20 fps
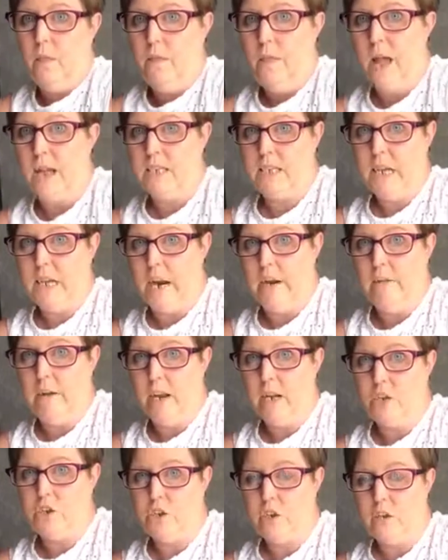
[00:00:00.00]
that
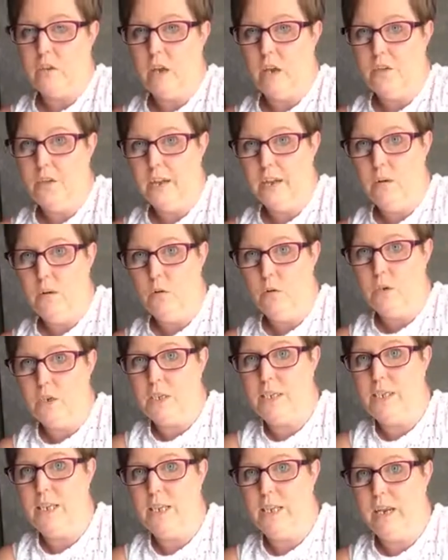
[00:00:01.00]
direction Because I think it would look
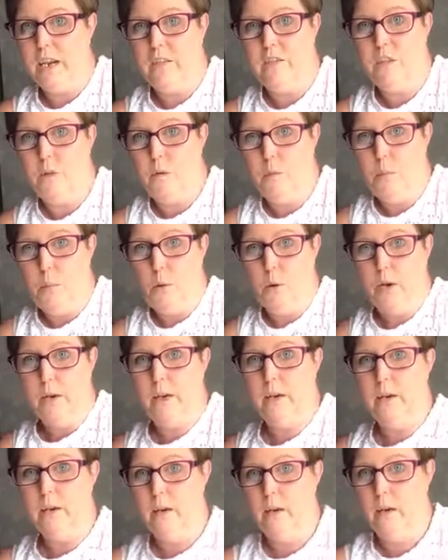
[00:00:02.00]
silly if they were
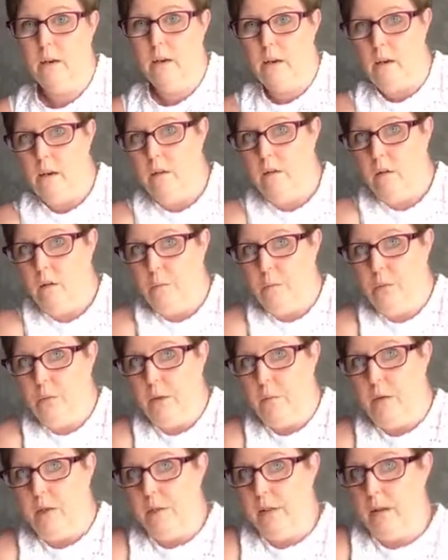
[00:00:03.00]
pointing you
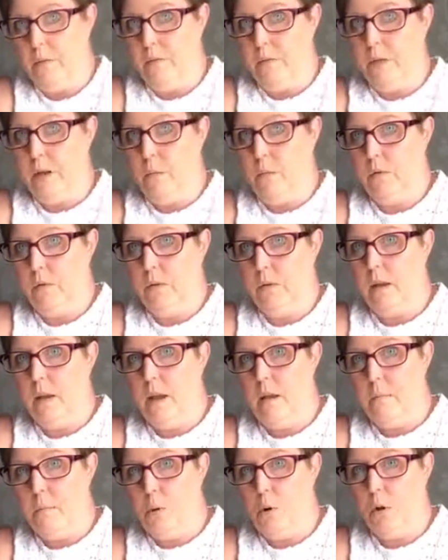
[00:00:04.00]
that way that one
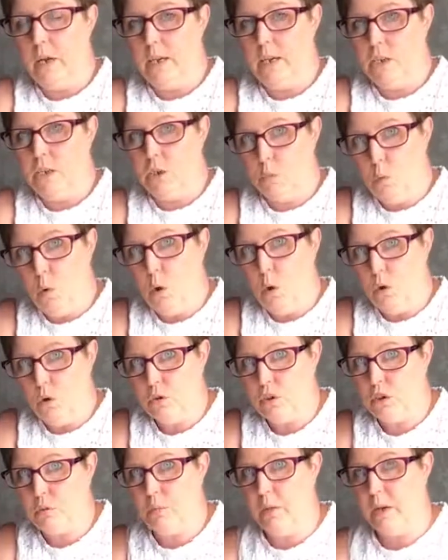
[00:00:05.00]
pointing
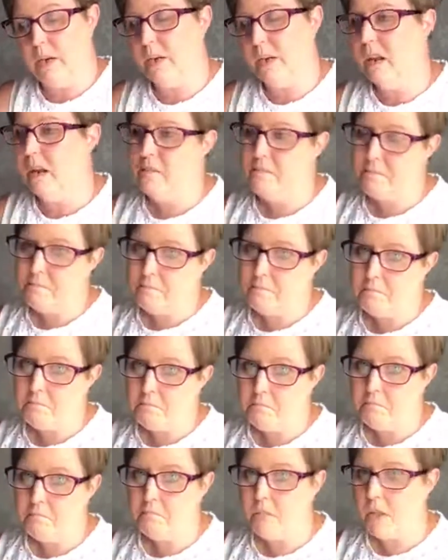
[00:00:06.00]
towards me
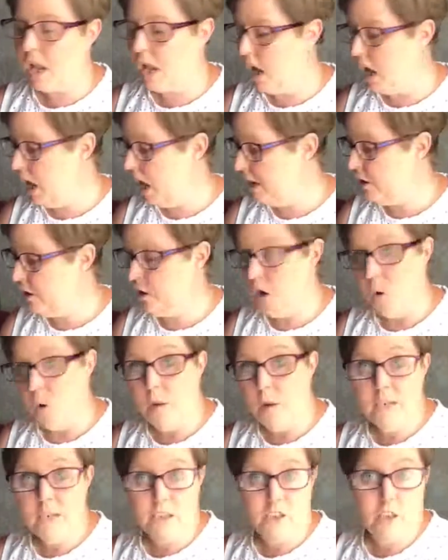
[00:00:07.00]
I don't
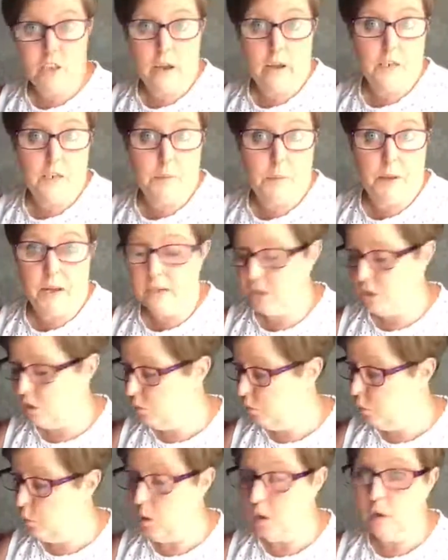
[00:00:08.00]
know it's it depends
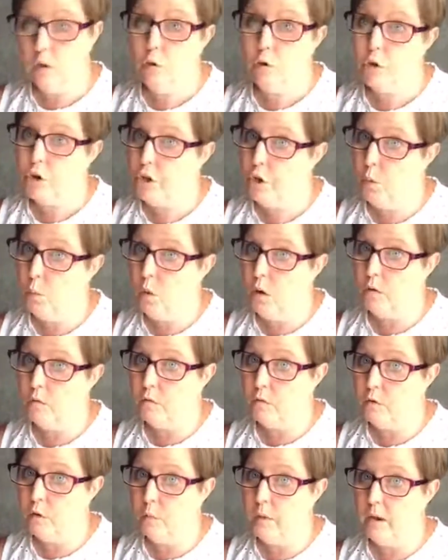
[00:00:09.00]
on what look you
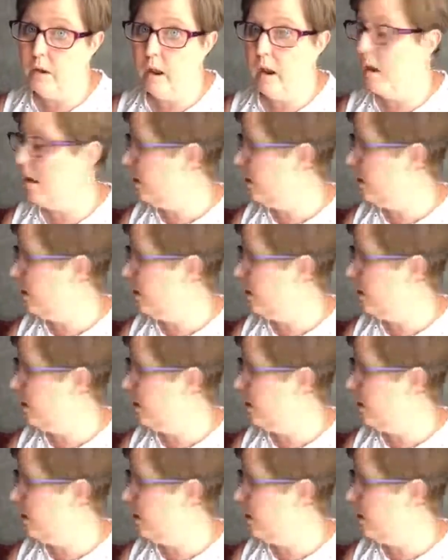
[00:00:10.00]
want from it